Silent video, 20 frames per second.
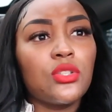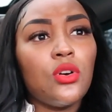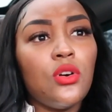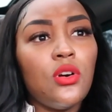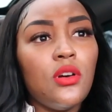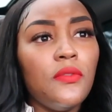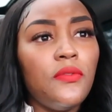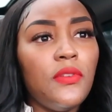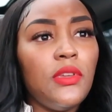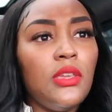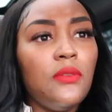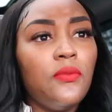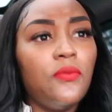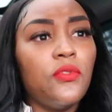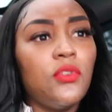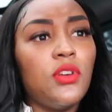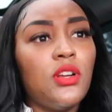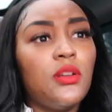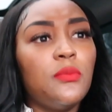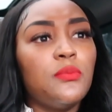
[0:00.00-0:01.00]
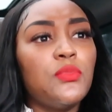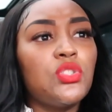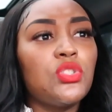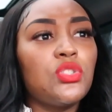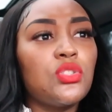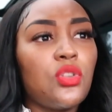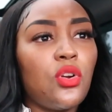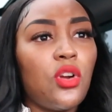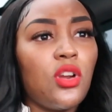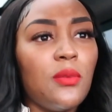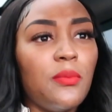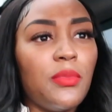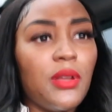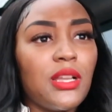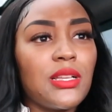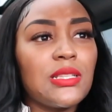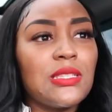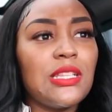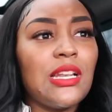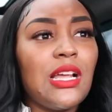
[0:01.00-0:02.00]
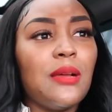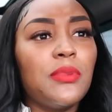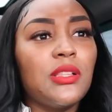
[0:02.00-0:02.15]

coffee from Starbucks and I